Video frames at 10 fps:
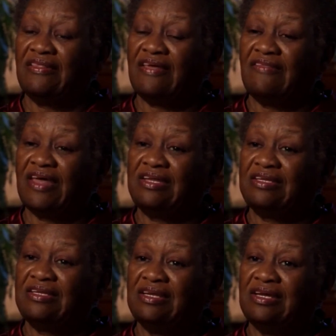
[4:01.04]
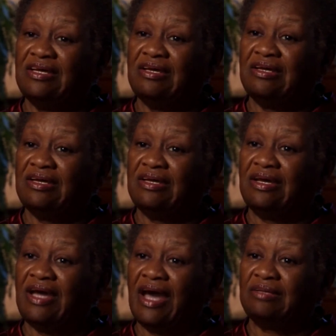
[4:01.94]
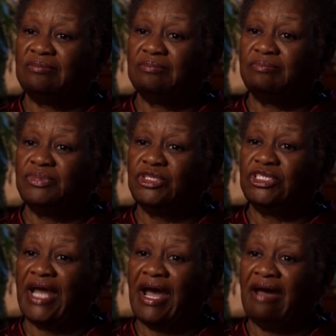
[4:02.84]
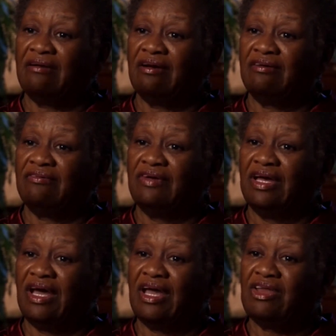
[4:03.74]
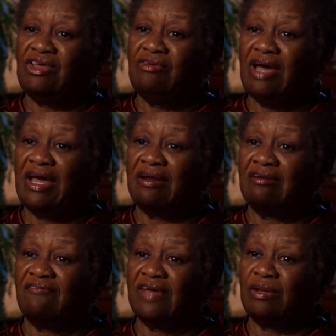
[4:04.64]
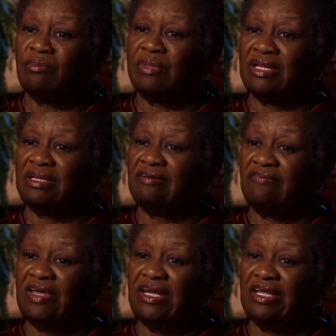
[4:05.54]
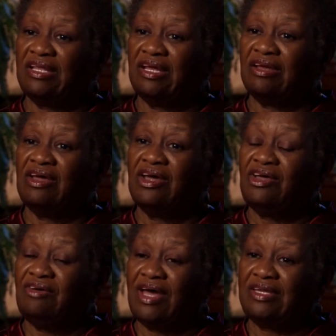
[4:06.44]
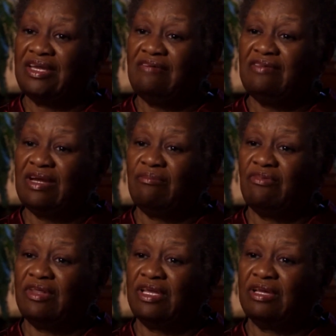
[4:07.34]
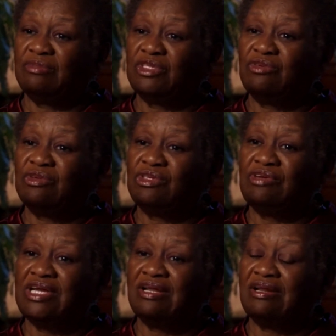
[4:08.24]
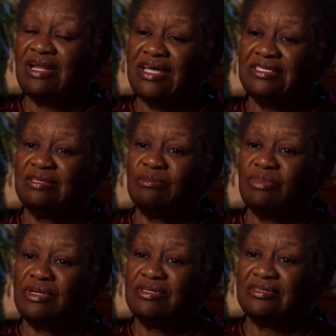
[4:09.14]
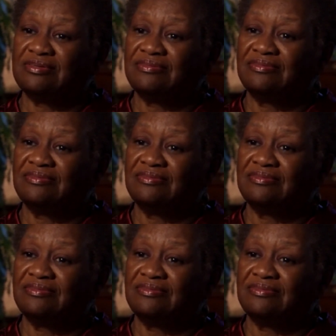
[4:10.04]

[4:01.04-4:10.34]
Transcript: that they got pushed out of and you had an availability of anything, you had to give it up for them. So you're treated less than a person.